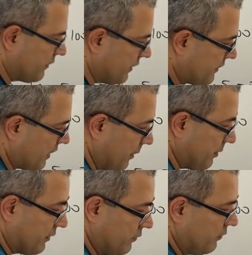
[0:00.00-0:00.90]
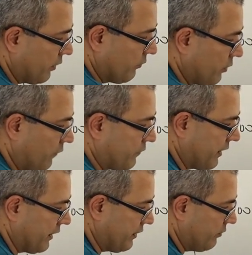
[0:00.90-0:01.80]
to this guy. But, you know, don't
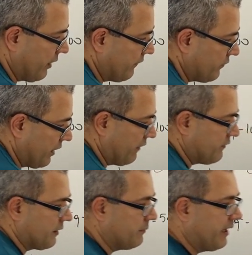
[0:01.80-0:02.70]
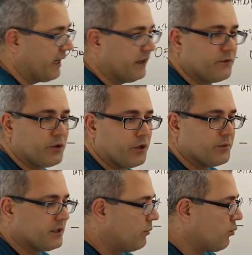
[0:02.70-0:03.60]
forget, you have to have some negative
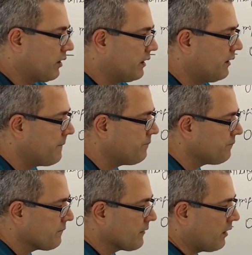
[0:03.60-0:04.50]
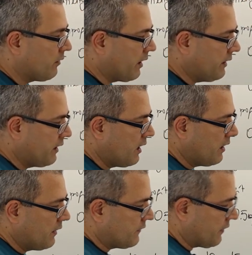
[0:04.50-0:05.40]
term somewhere. All right.
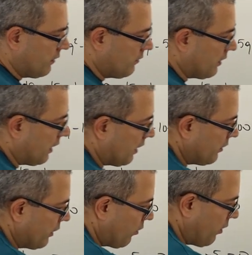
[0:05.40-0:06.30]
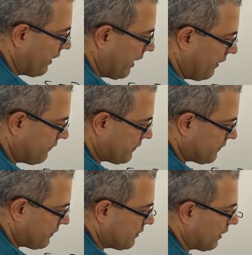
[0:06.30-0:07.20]
So, you know, one
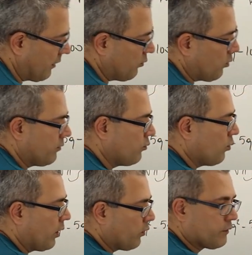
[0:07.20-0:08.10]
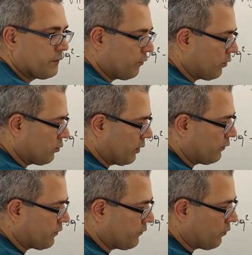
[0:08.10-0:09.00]
half, one over
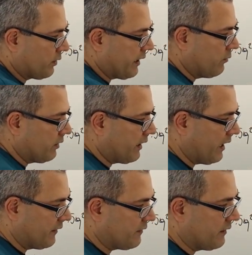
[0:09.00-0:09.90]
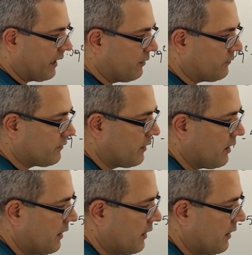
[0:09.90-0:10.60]
four, they will cancel out.